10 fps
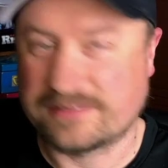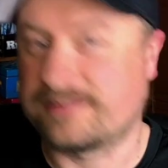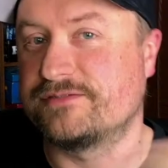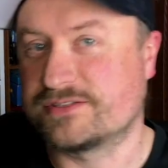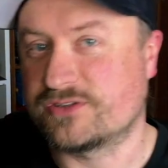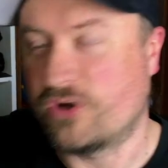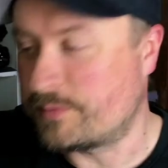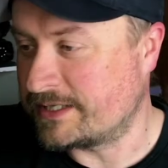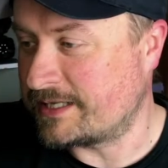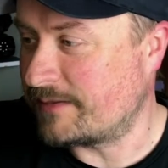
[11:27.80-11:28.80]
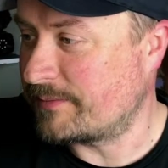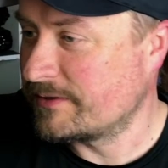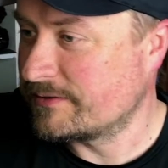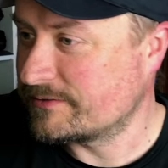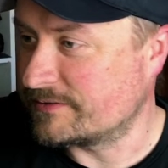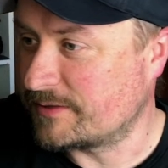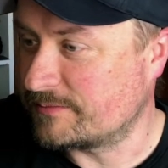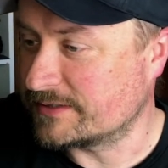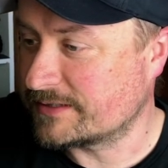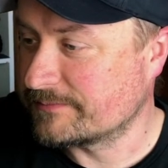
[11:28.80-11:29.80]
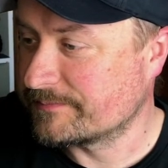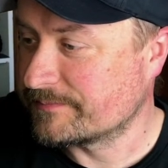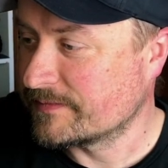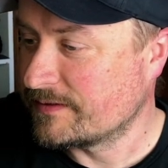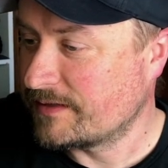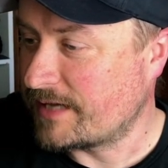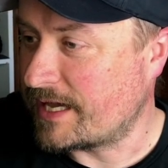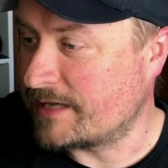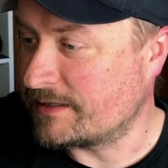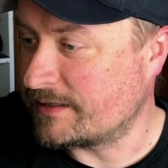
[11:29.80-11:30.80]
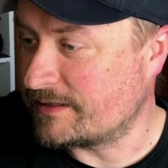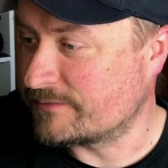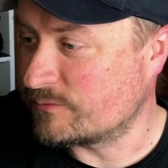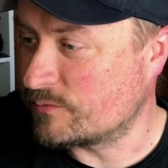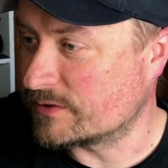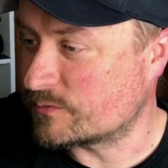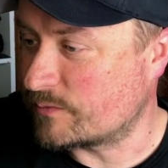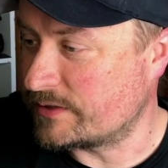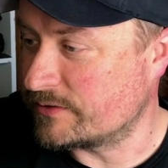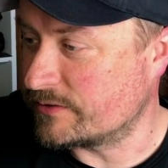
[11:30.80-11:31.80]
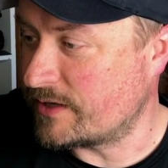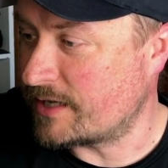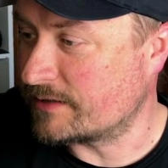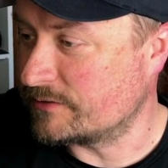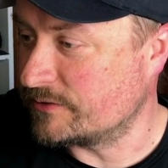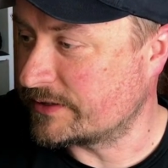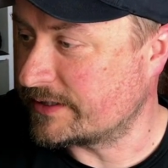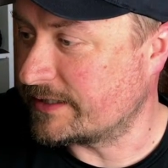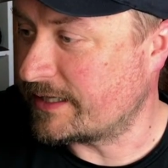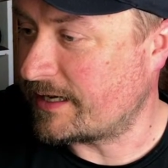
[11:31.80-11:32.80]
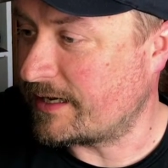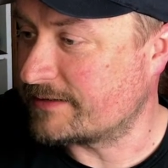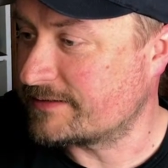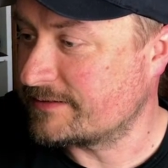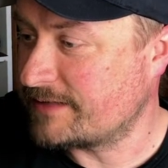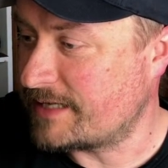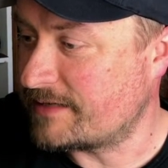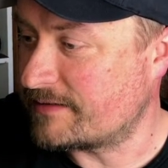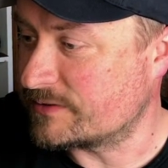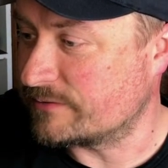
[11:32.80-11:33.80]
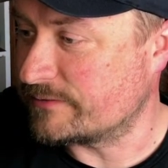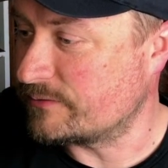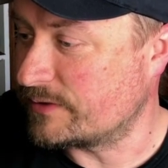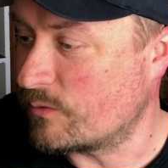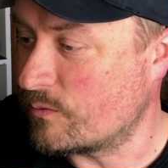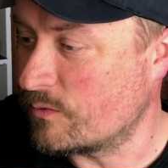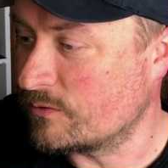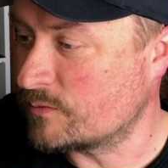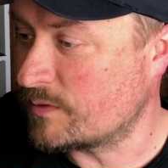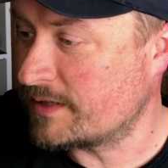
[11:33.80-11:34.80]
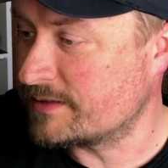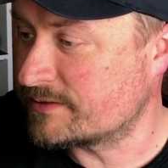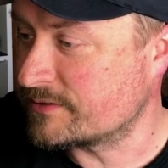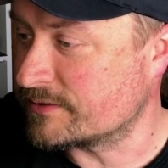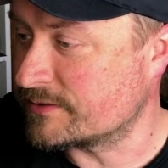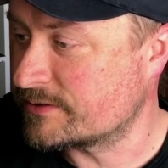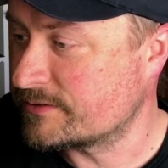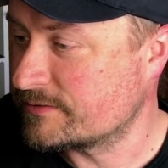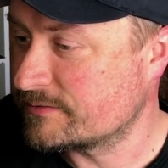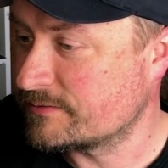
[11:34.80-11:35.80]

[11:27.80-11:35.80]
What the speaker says: They've just opened it up to the public. And it even works when you're not looking at anything. So if you're doing a worldwide search,